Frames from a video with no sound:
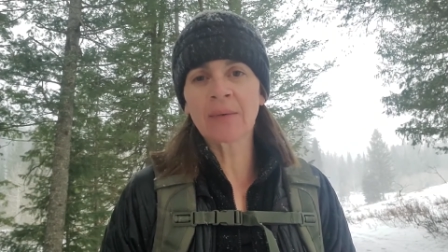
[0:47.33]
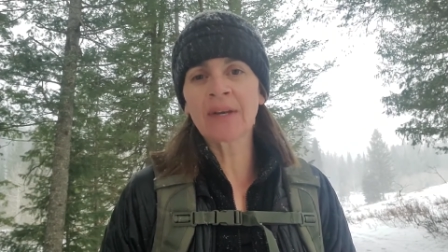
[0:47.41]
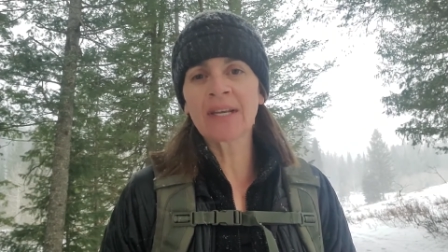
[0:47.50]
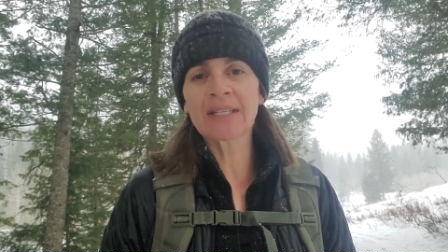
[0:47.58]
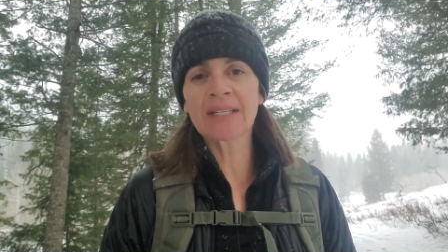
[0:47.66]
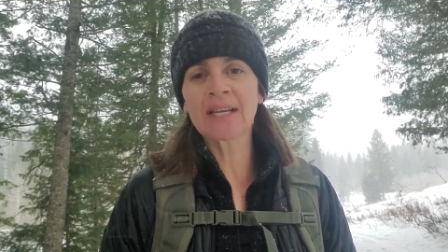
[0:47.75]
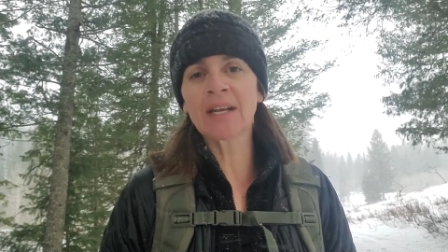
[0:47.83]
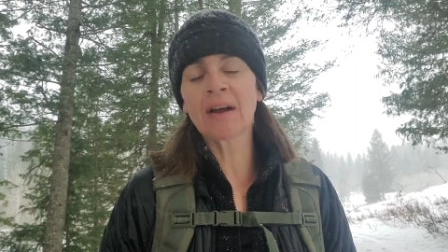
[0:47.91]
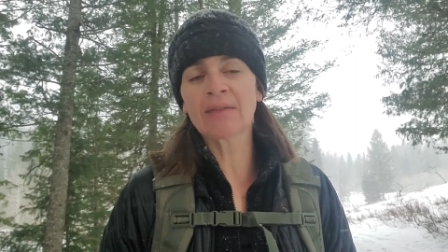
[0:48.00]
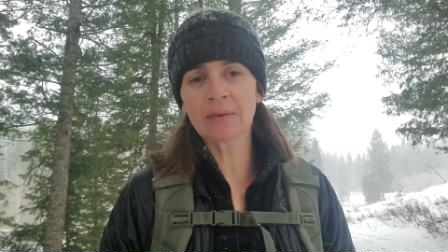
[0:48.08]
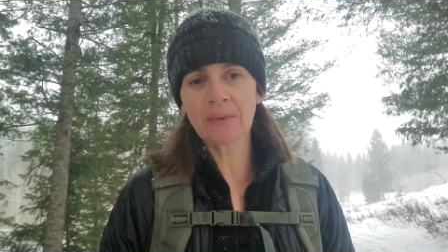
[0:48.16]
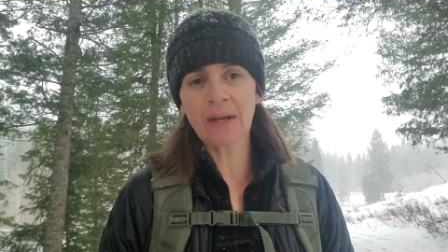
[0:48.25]
We need to get
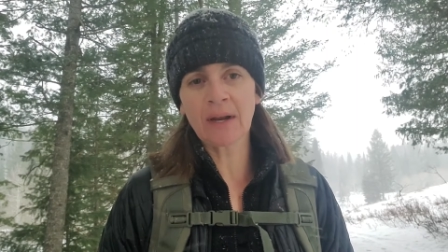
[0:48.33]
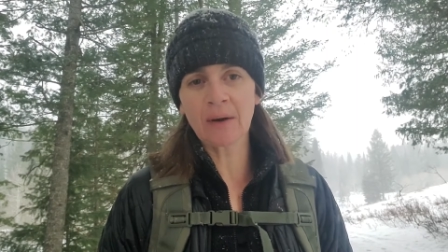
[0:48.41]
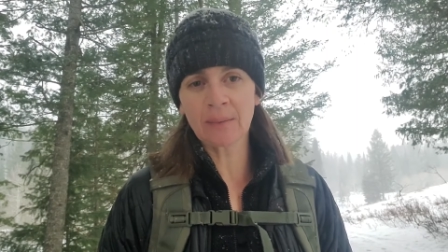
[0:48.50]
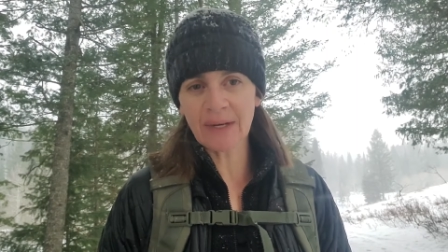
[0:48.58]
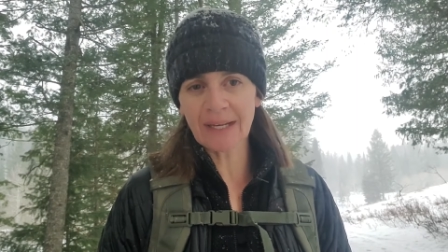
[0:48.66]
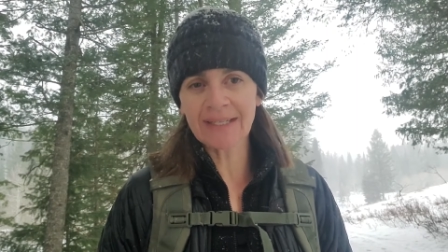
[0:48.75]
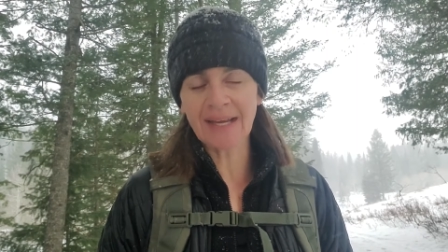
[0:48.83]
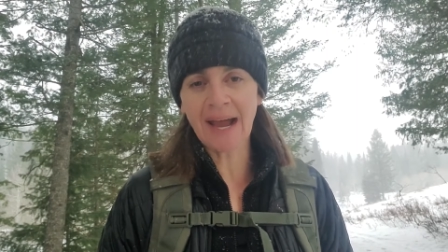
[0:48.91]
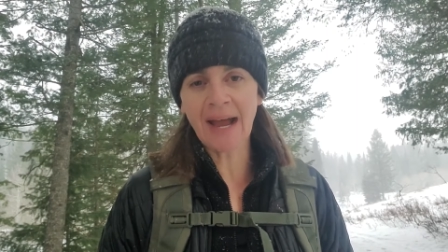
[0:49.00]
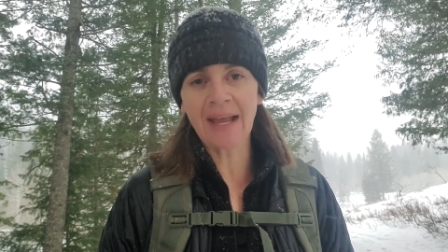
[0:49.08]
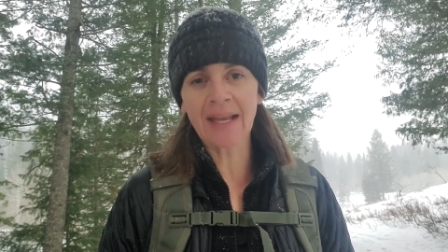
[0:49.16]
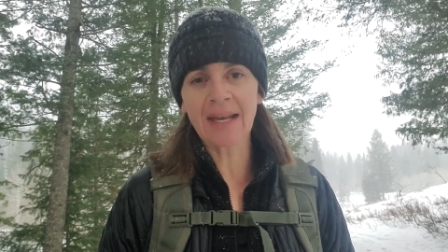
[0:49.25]
off the radar. We need to
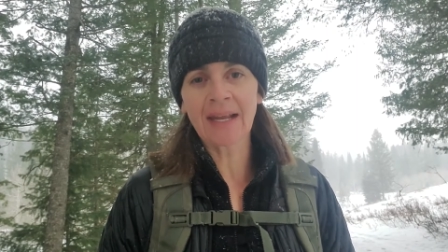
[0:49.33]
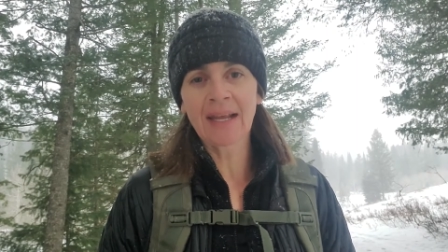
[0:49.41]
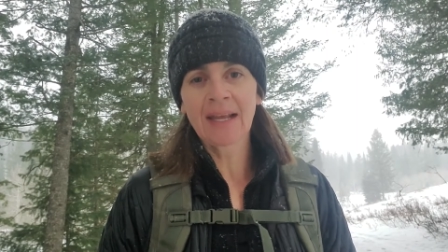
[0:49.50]
hide.